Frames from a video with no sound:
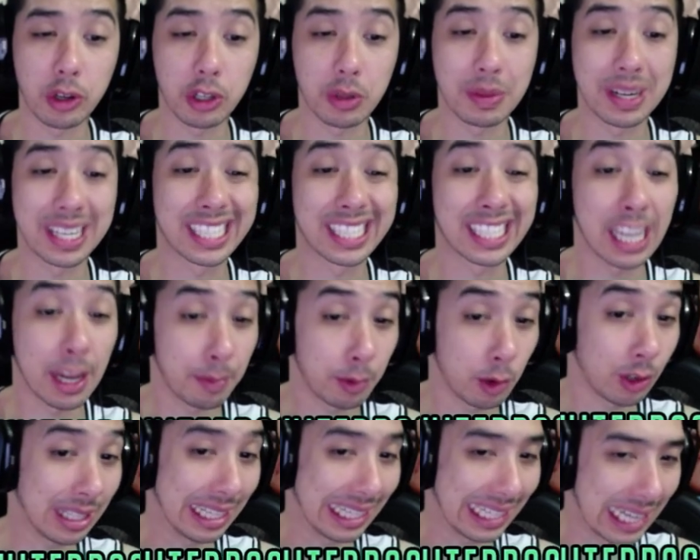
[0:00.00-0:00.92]
summoned, except
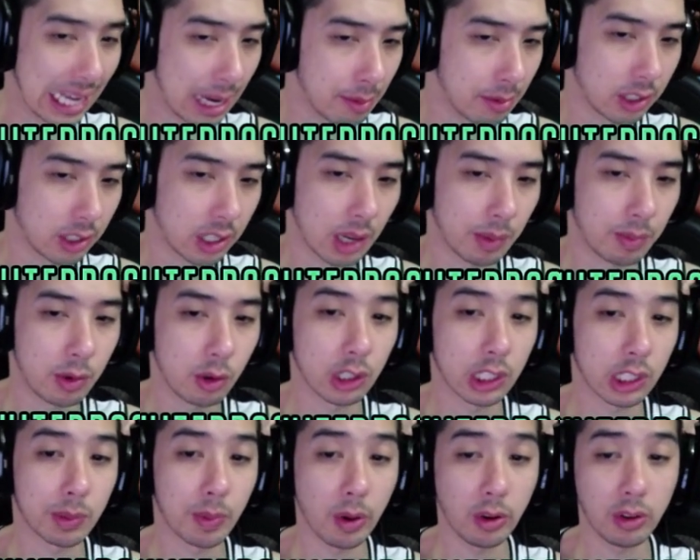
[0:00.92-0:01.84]
during the damage step, you can
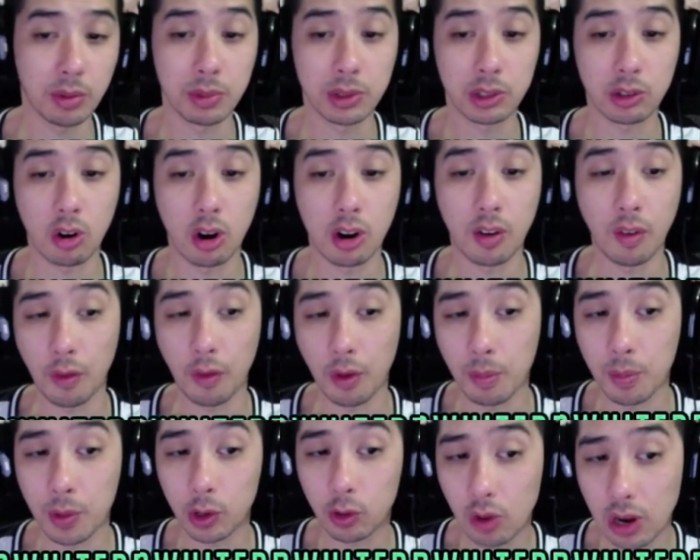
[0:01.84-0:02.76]
special summon this card from
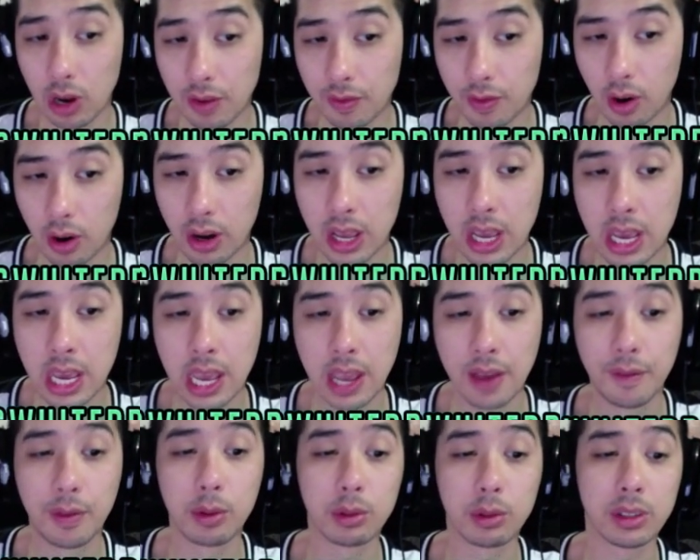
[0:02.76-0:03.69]
the graveyard
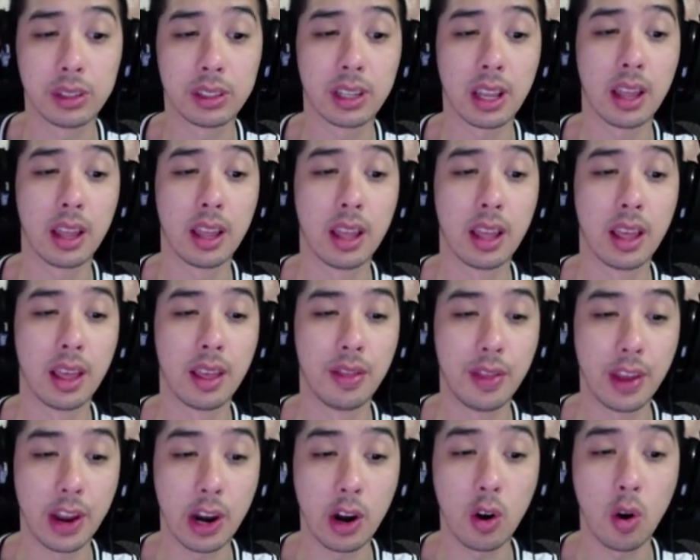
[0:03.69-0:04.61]
if it was
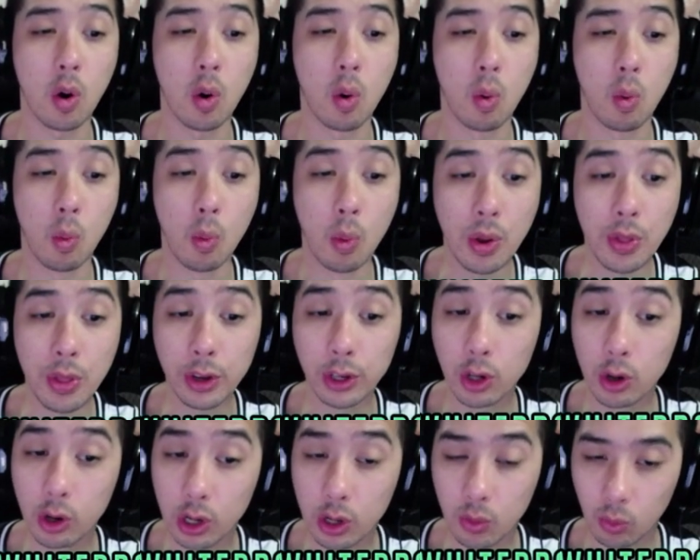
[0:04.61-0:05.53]
there when the
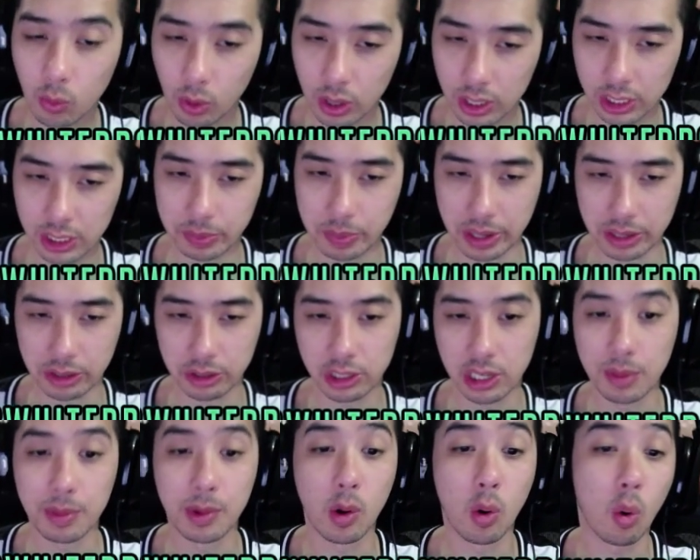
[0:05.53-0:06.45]
token was special
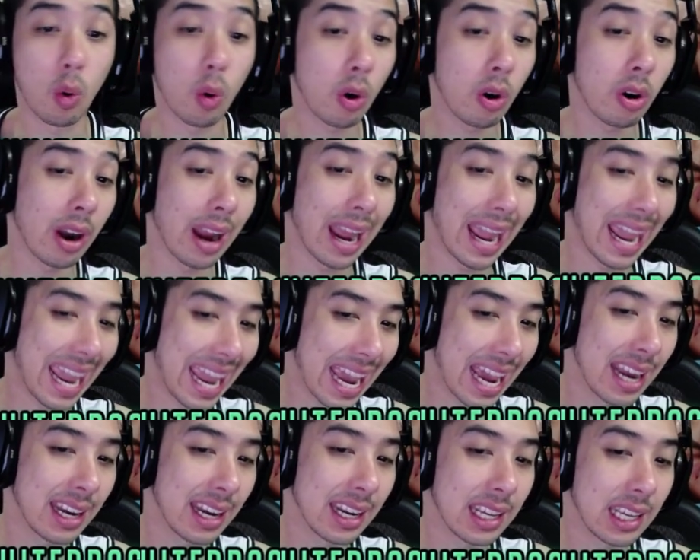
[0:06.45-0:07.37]
summoned, or
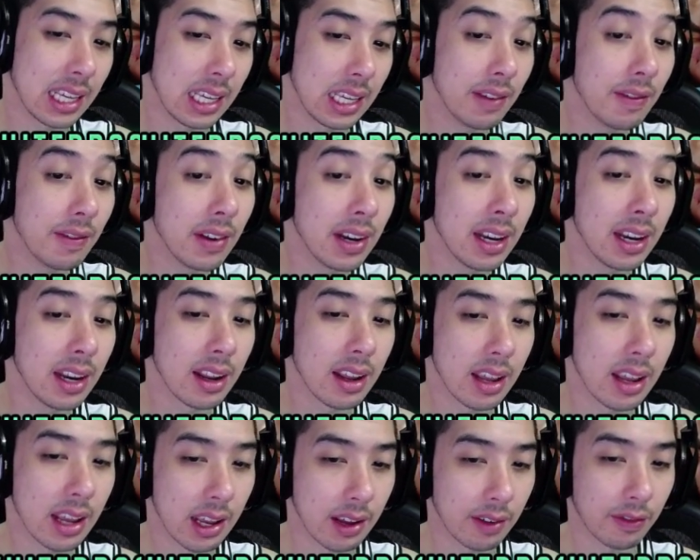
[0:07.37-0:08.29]
hand, even
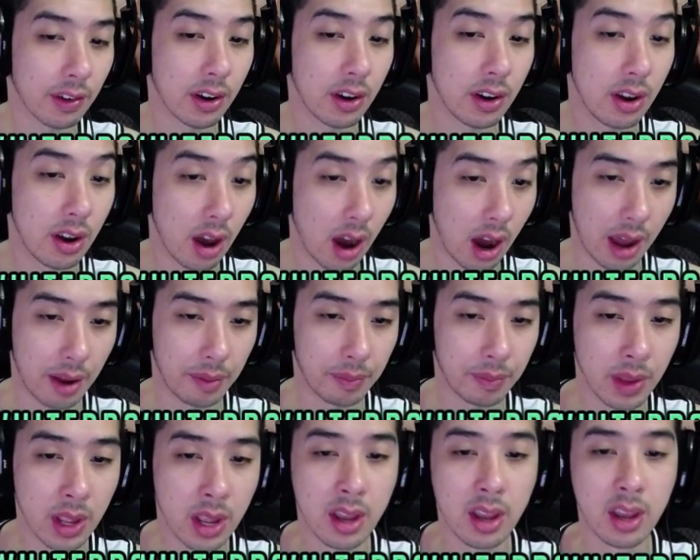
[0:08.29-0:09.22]
if not.
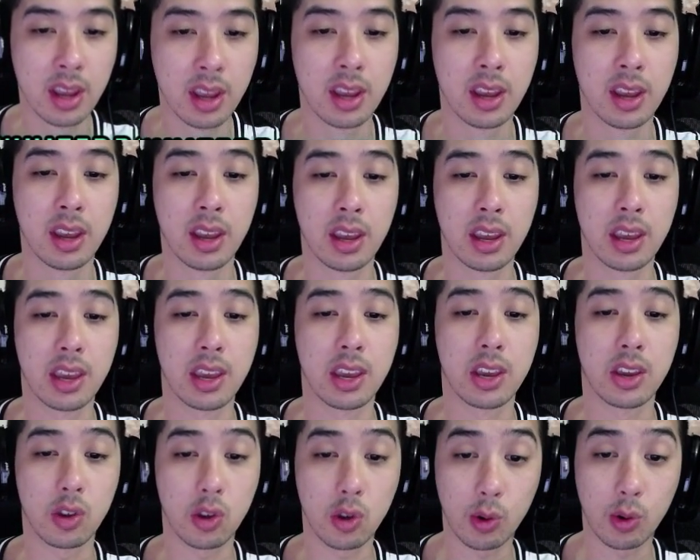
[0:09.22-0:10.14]

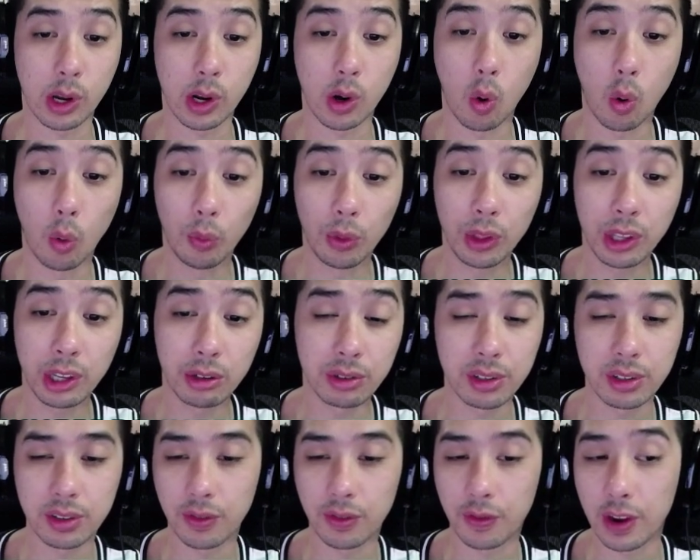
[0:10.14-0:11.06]
You can only use
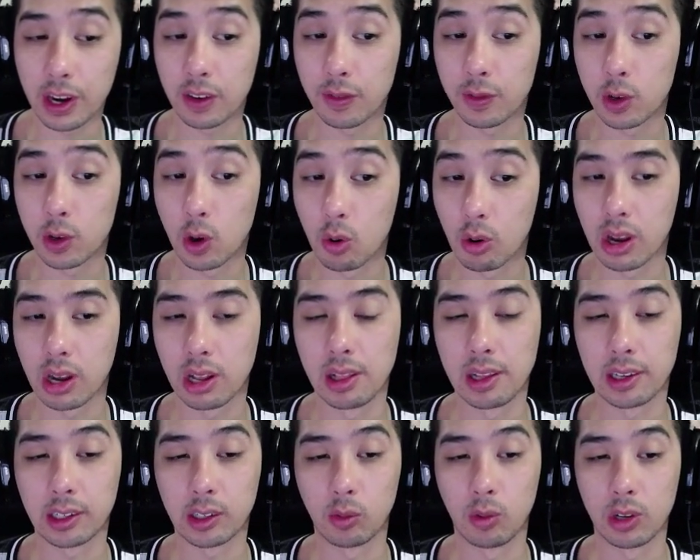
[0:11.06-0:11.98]
this effect of Token
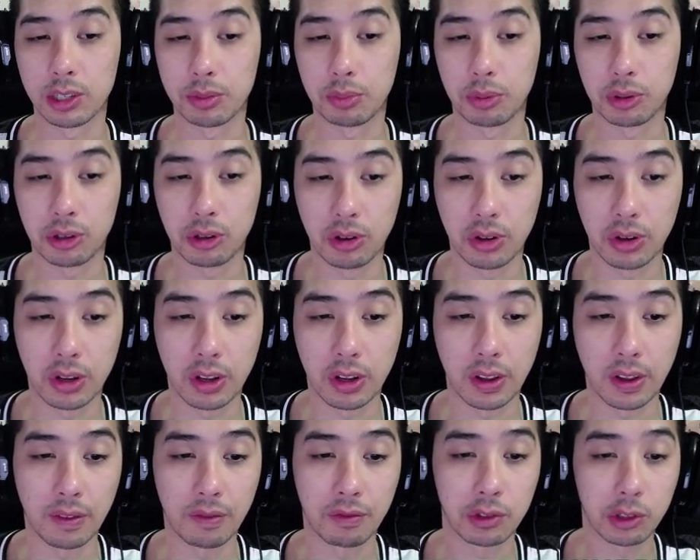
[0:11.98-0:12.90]
Collector once per turn.
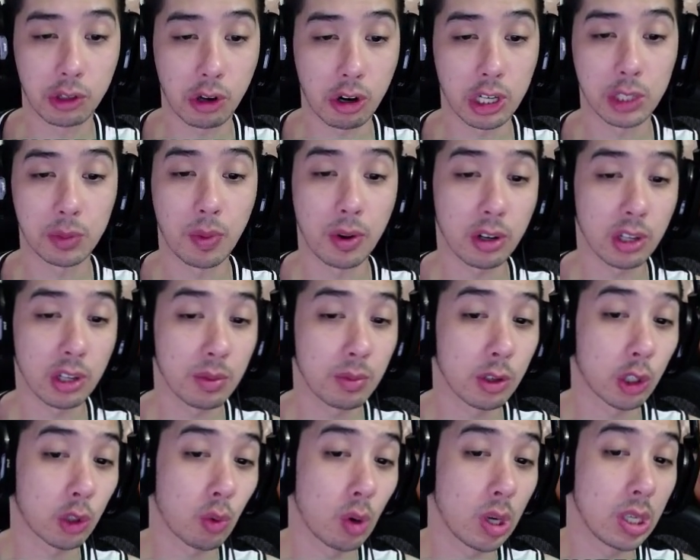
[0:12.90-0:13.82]
This card is special summon
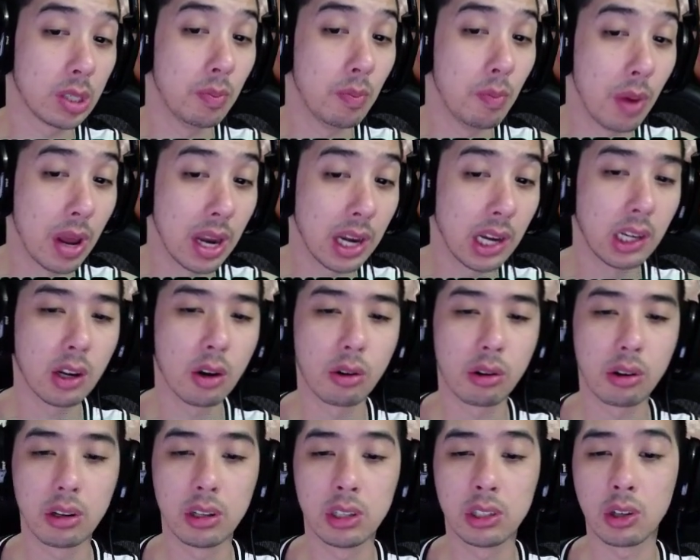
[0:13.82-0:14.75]
destroys many
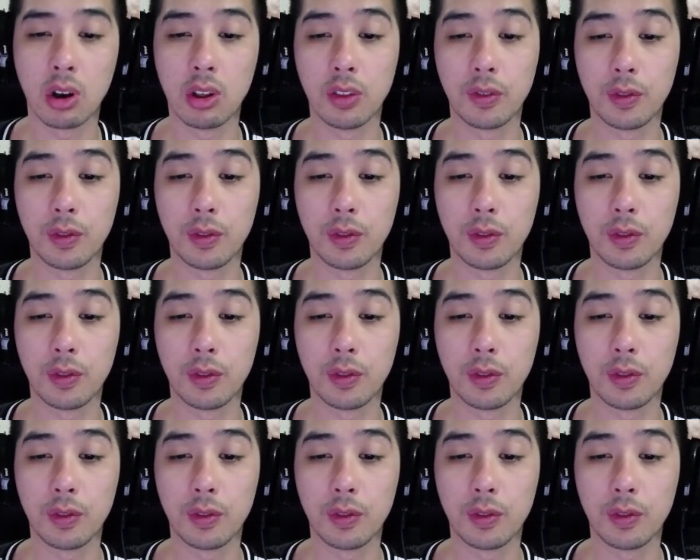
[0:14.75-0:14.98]
tokens on the